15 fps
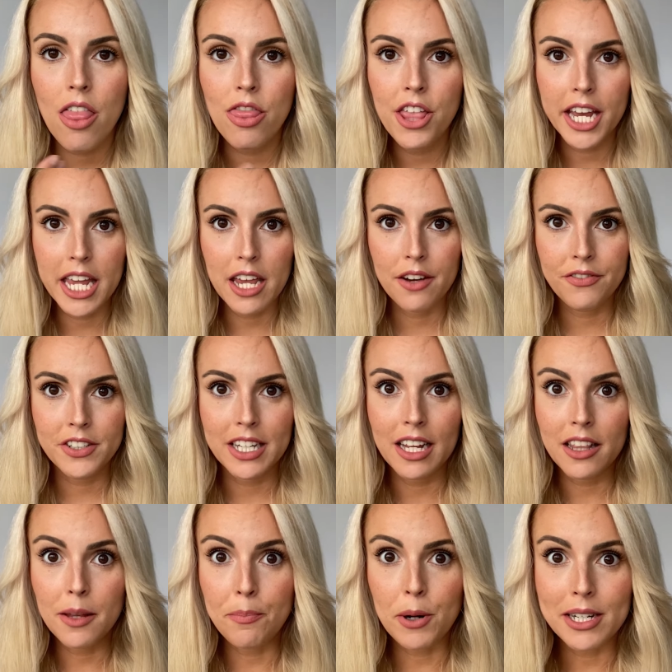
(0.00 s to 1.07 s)
The gift,
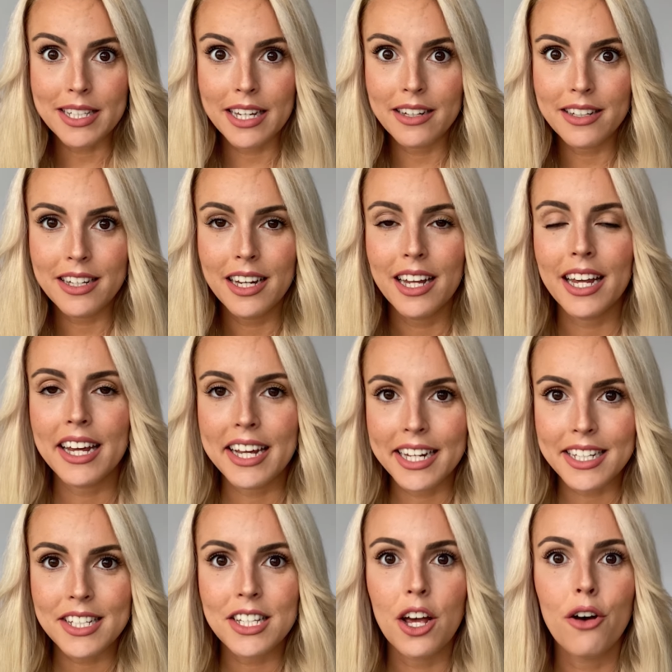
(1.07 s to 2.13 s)
the present,
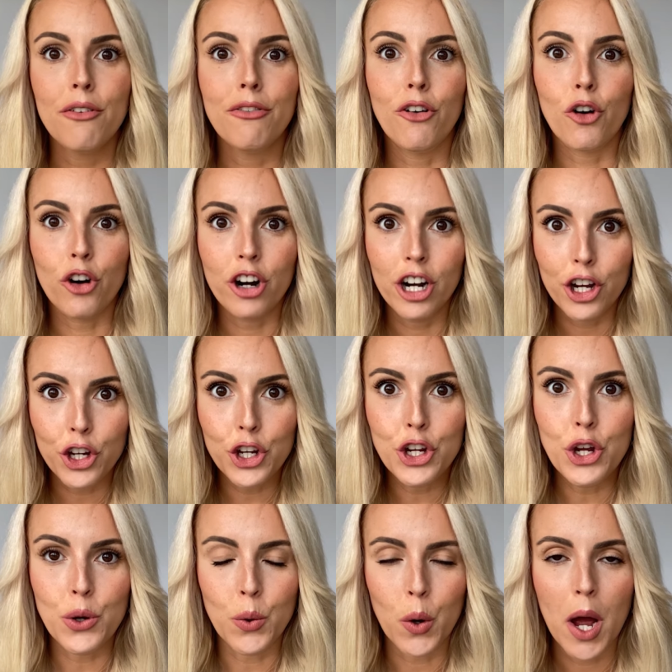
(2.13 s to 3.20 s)
it's for
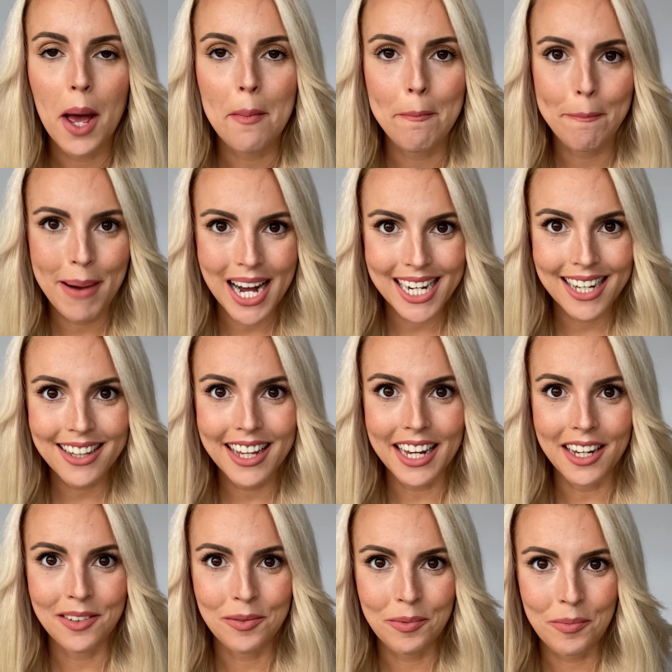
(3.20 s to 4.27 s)
you. Para ti.